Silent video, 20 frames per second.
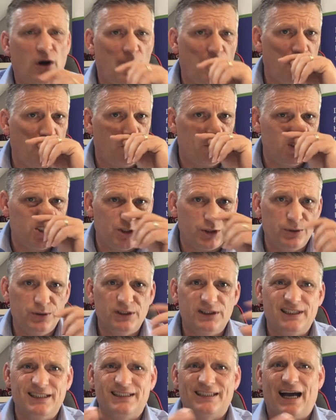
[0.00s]
an
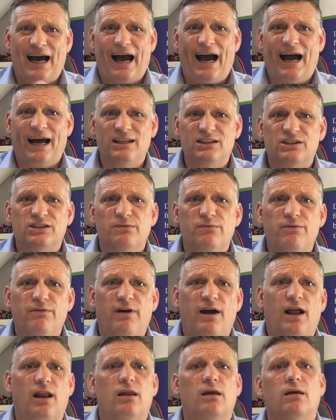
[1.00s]
opportunity to add some
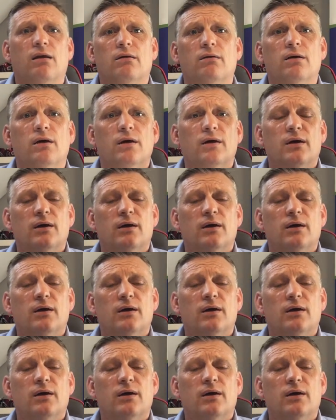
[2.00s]
value